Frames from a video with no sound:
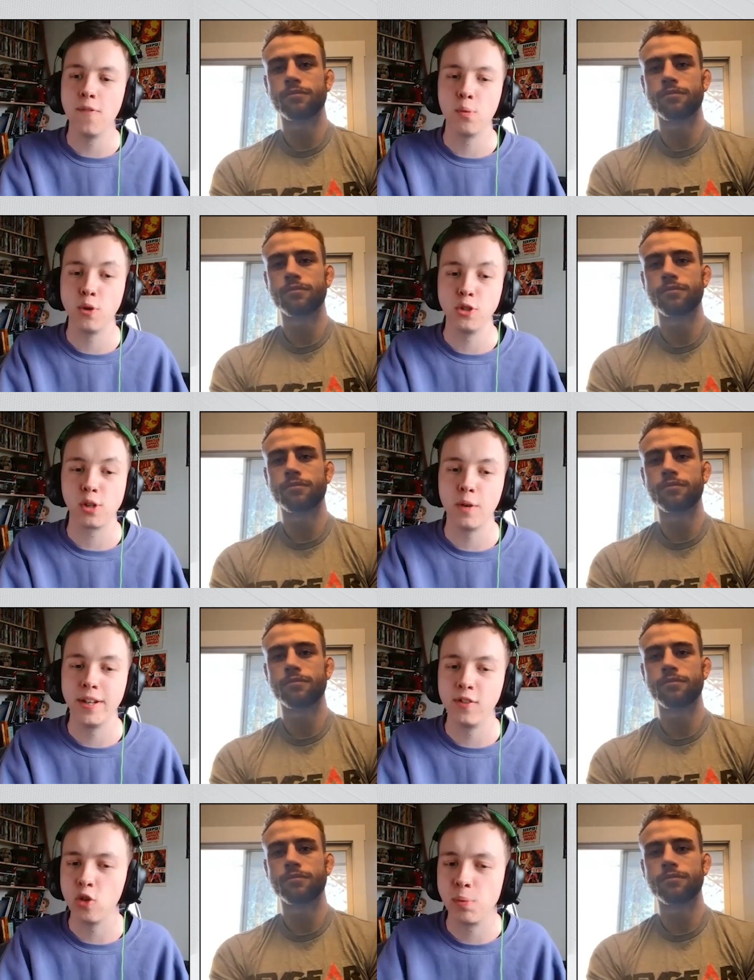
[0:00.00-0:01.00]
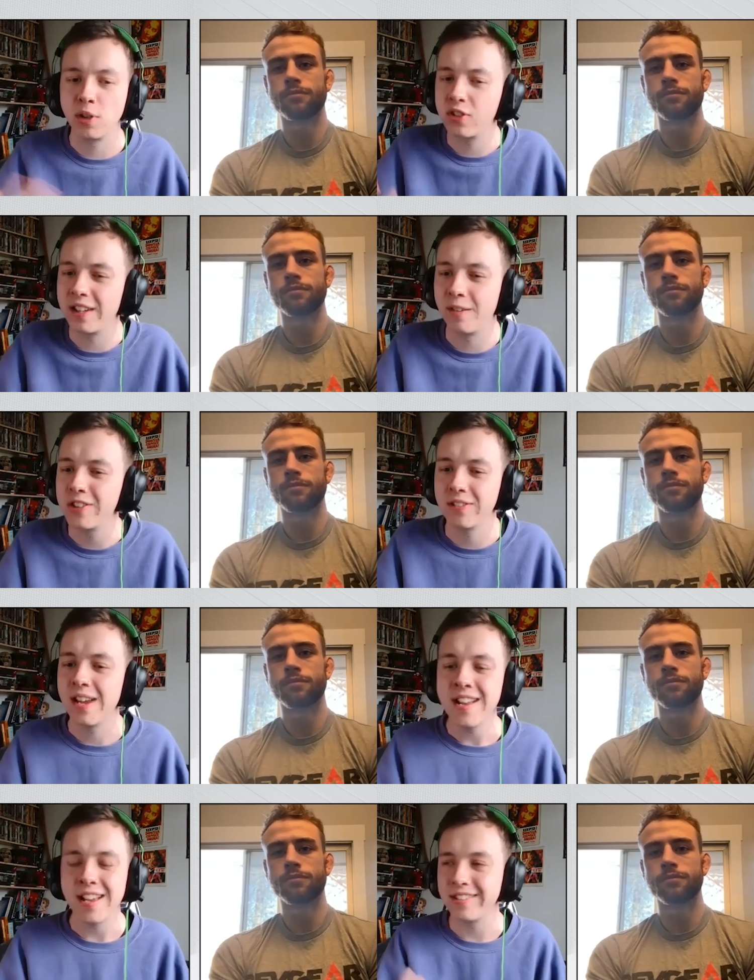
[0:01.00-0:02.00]
Speaker 1: for what you're going into? Because there isn't,
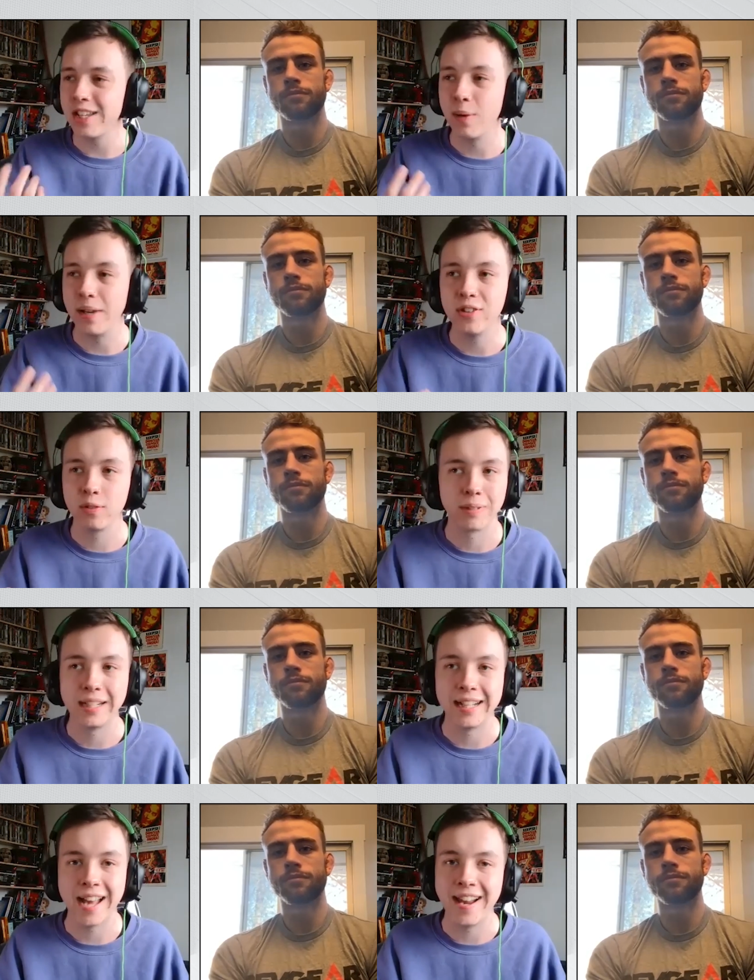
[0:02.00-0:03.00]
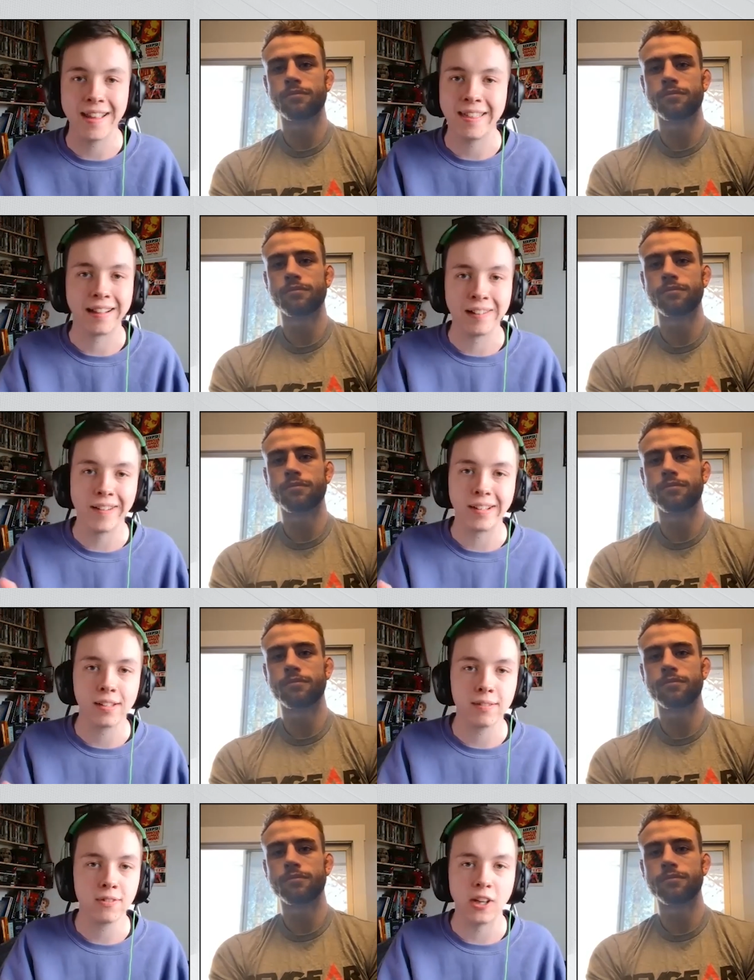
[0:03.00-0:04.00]
there still isn't really anything
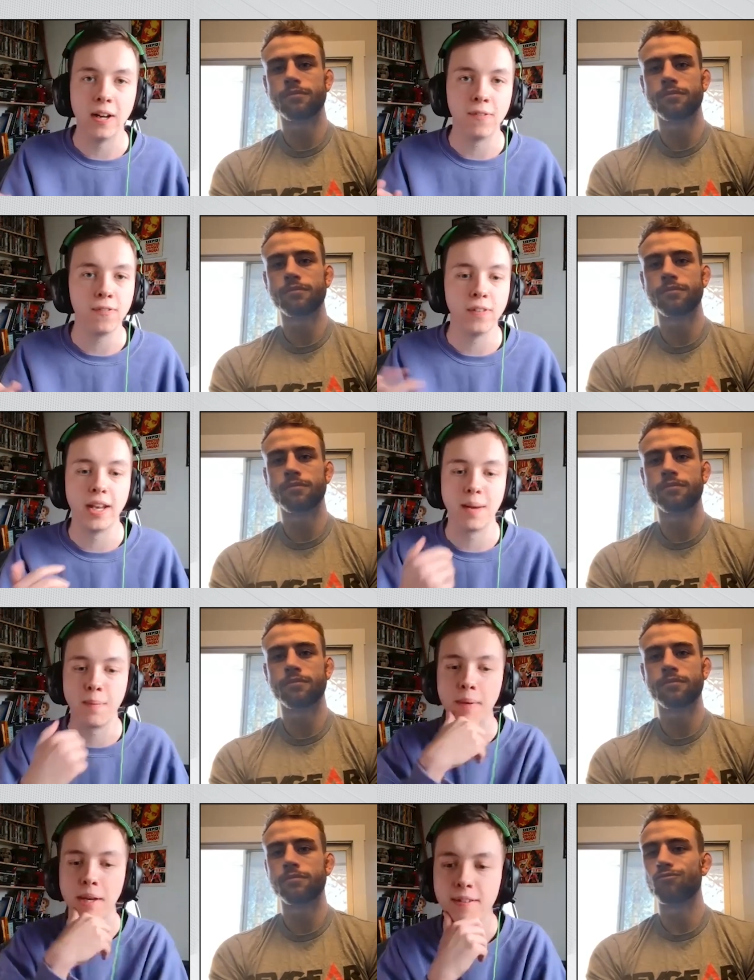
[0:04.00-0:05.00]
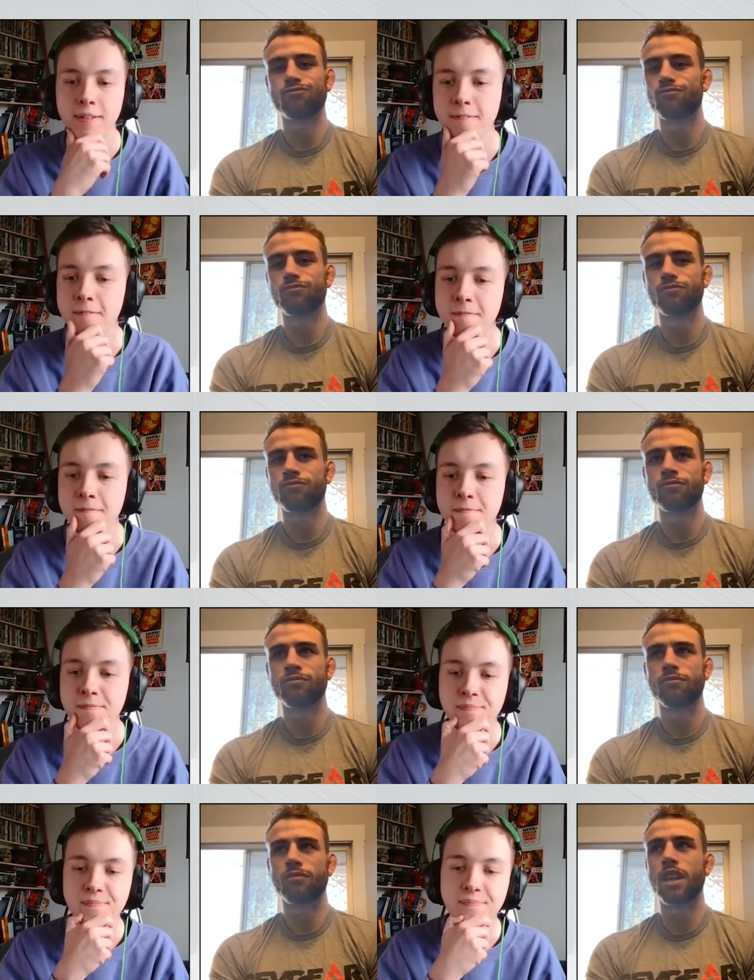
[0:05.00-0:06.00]
like TUF in MMA.
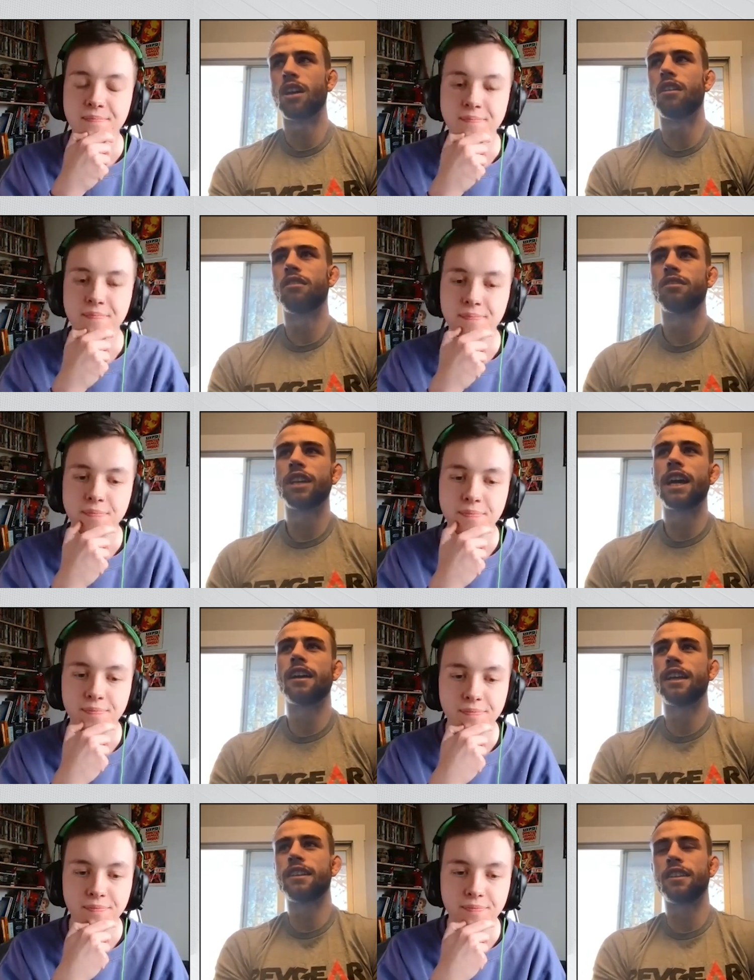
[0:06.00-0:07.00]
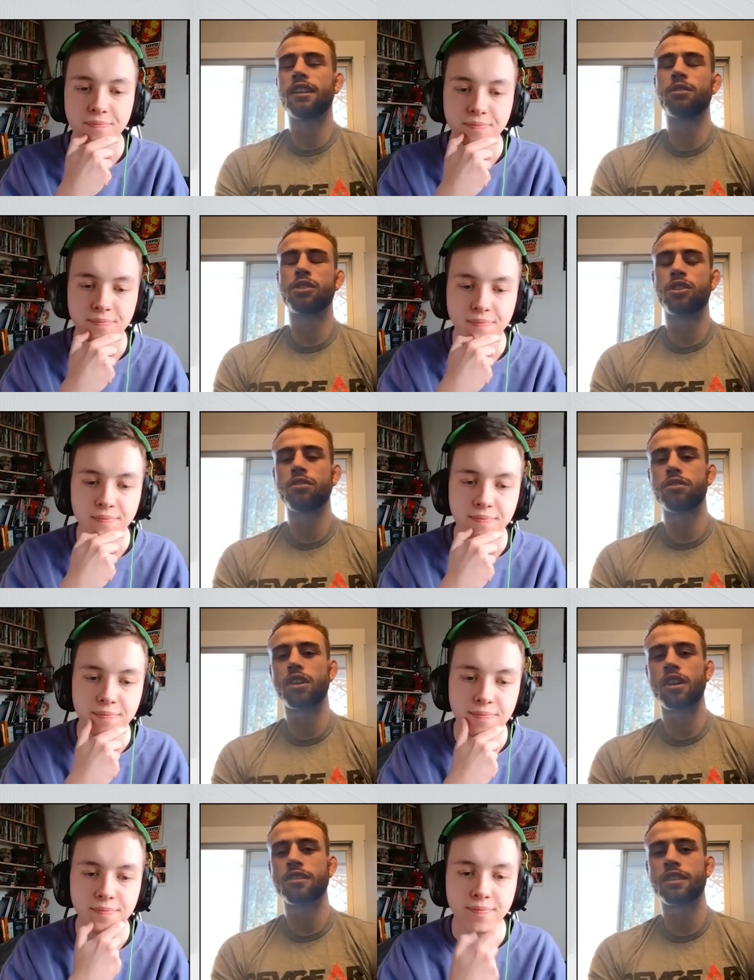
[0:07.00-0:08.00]
Speaker 2: No, yeah, and it was huge,
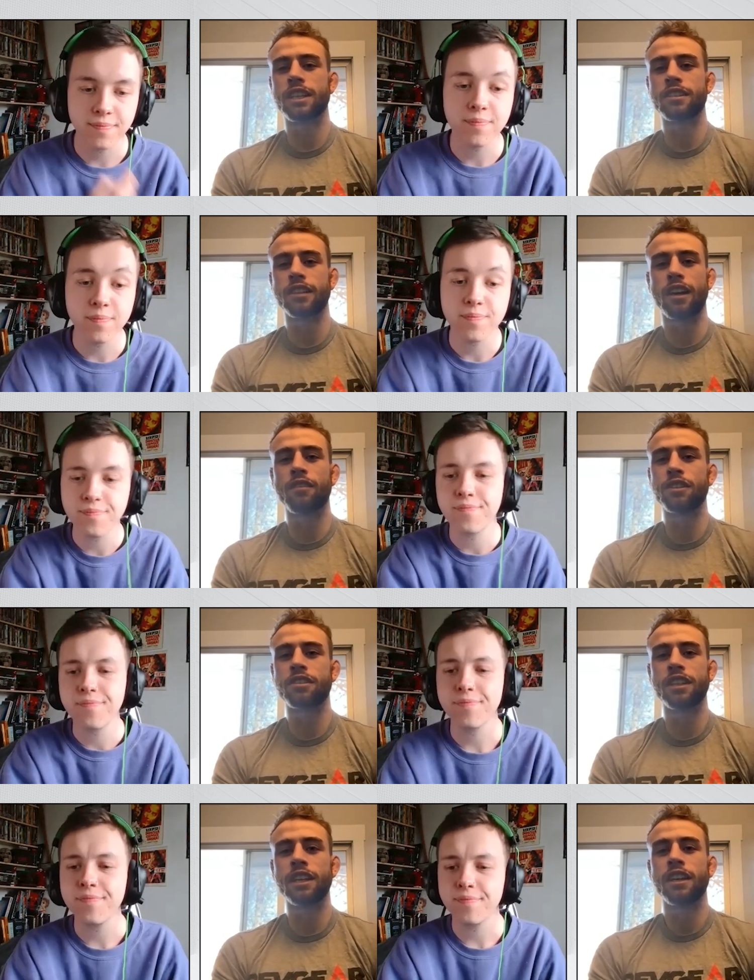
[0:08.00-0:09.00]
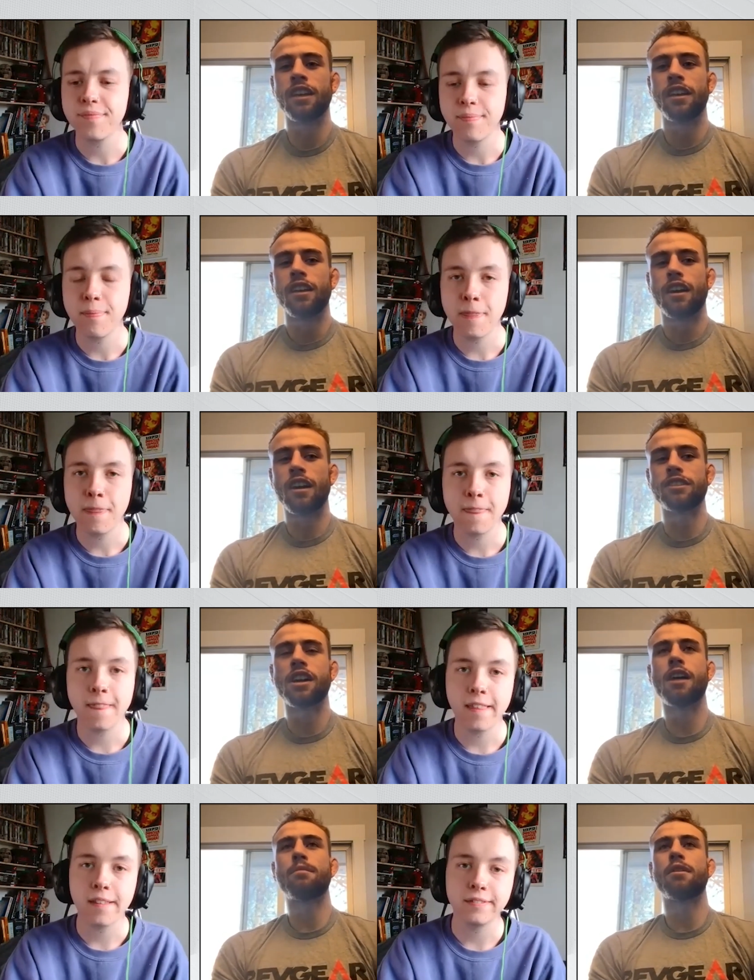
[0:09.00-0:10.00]
honestly, because obviously, on
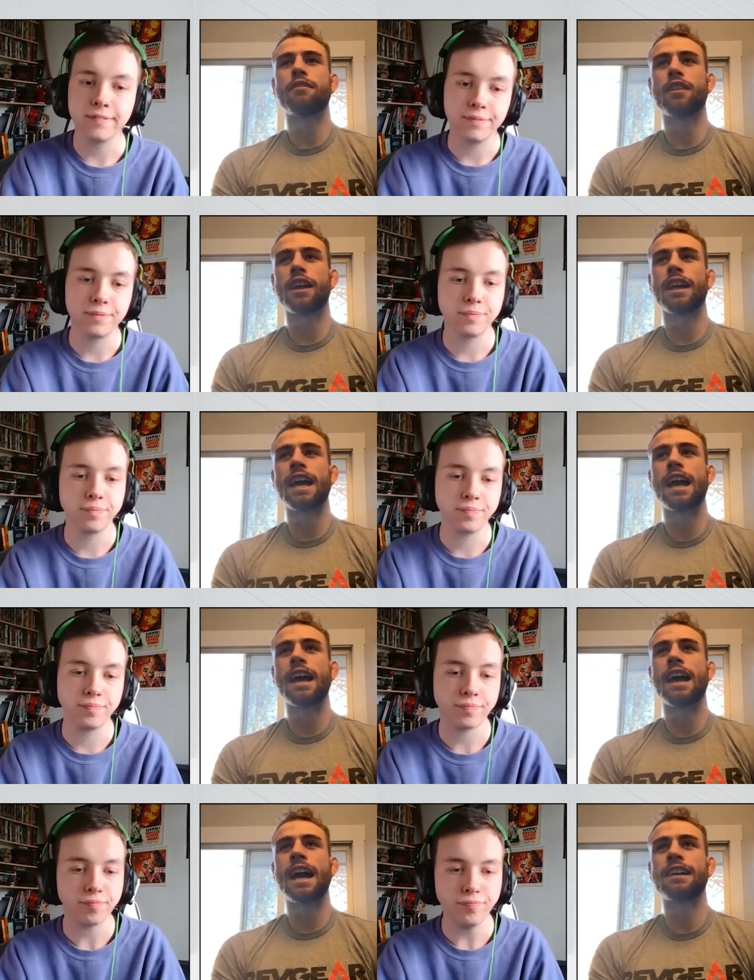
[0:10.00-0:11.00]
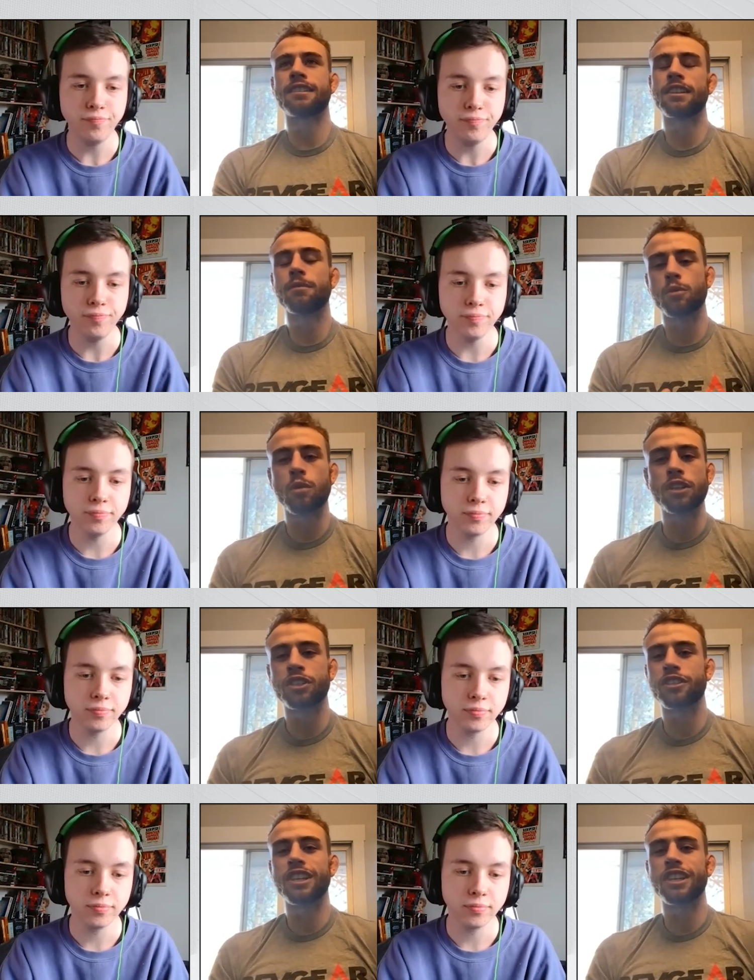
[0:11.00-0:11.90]
top of like asking them questions